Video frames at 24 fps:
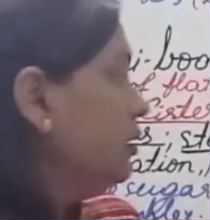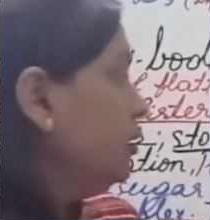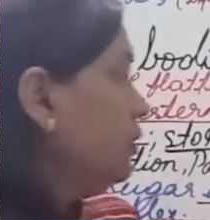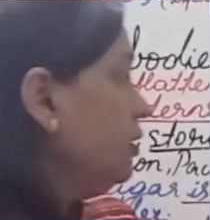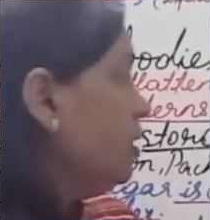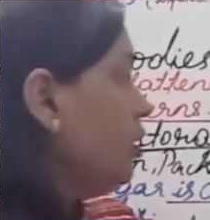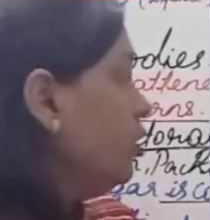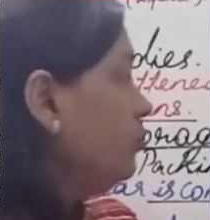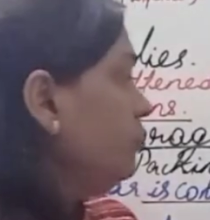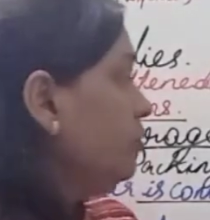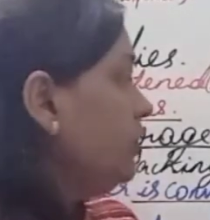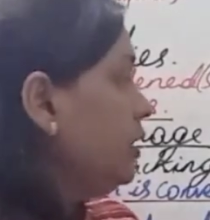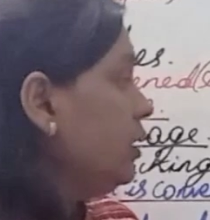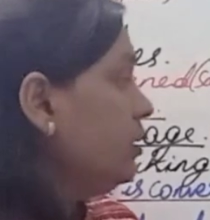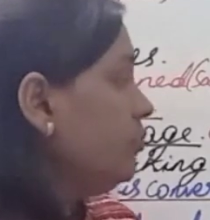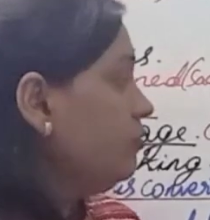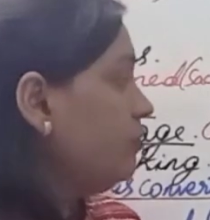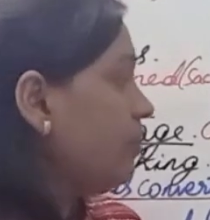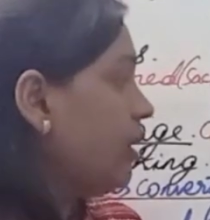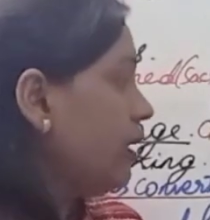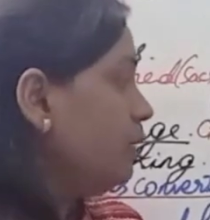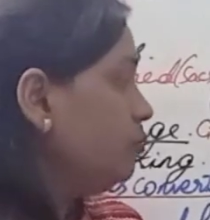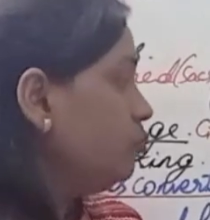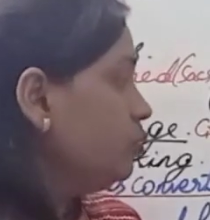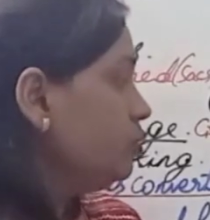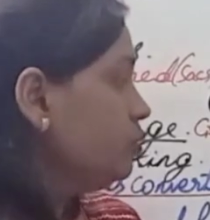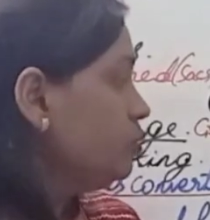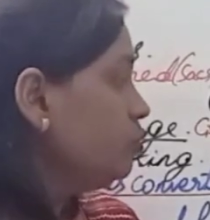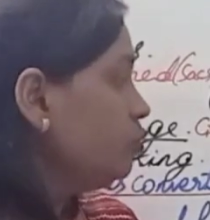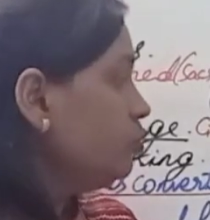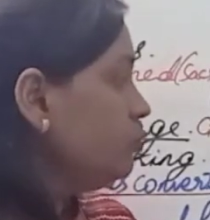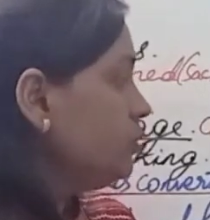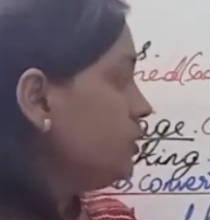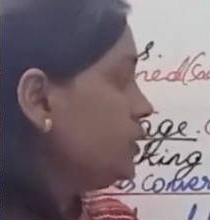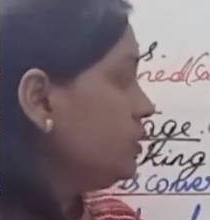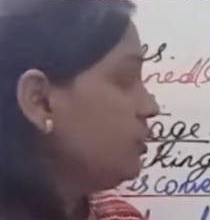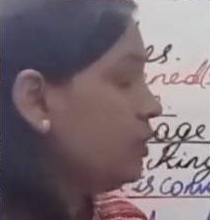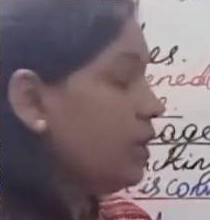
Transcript: Now we have ribosomes.